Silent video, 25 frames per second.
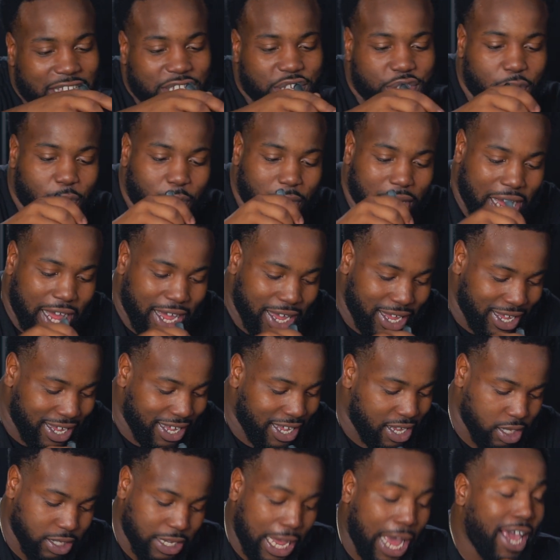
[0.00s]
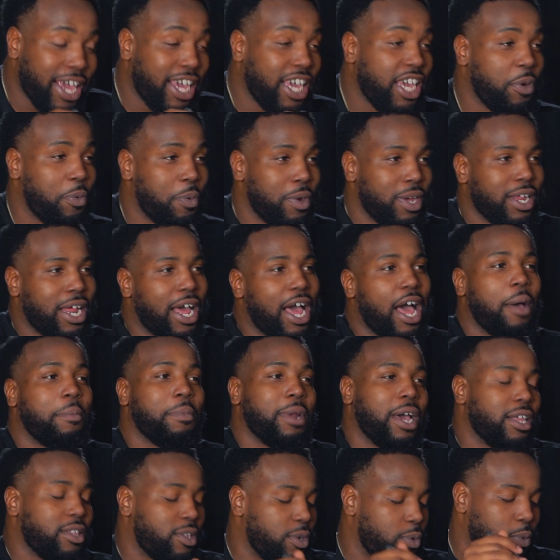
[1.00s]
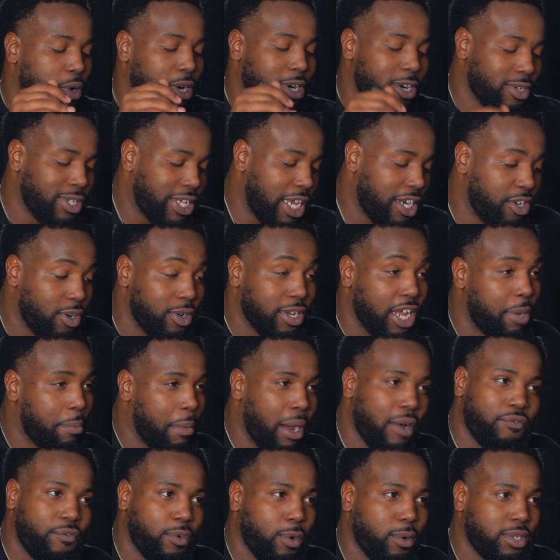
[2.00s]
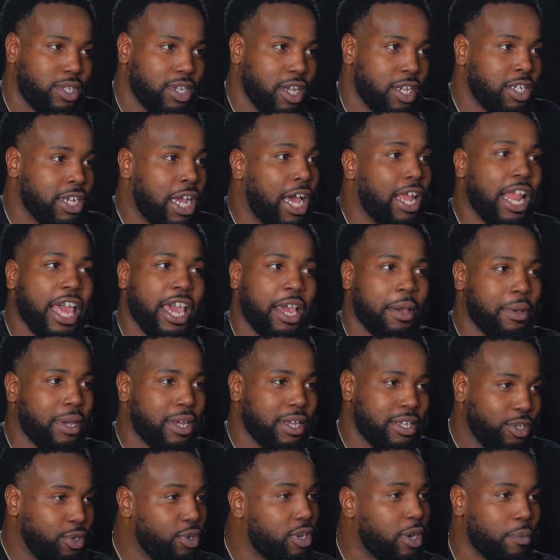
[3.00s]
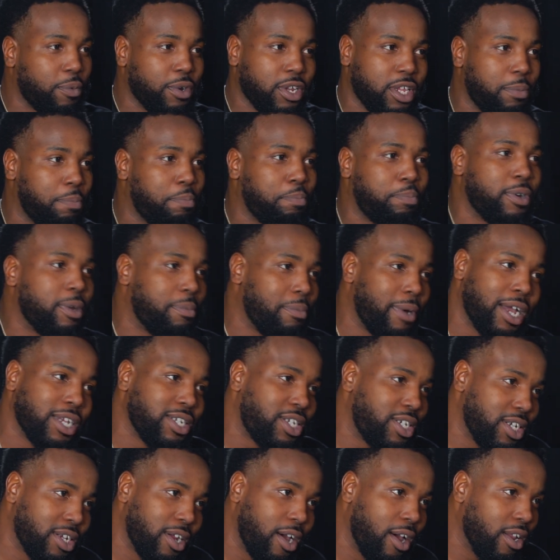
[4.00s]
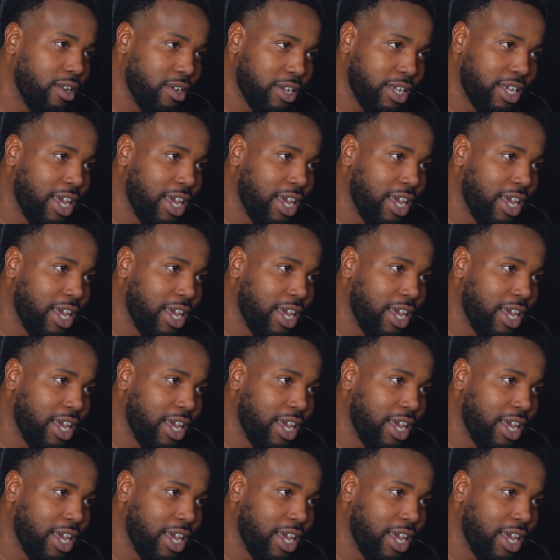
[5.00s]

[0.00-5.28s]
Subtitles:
So because I eat I'm not the weirdos that don't like my food touching. You can really put my shit all together.